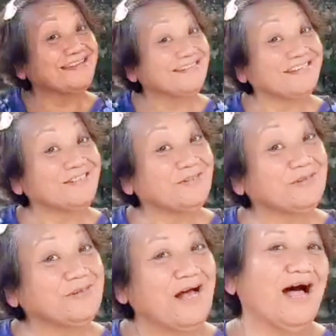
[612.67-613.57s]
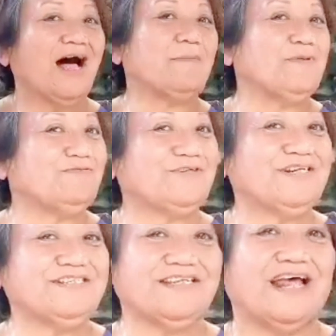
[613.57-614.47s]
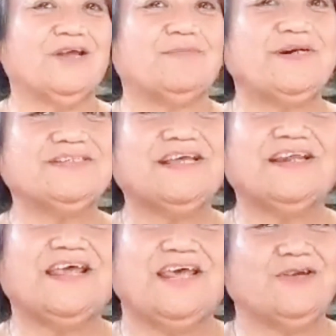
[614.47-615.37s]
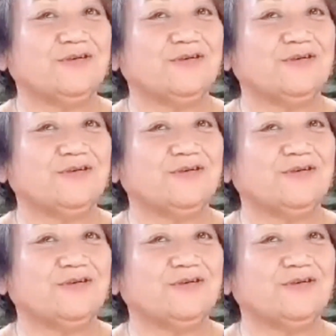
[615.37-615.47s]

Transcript: Sacho, happy first anniversary in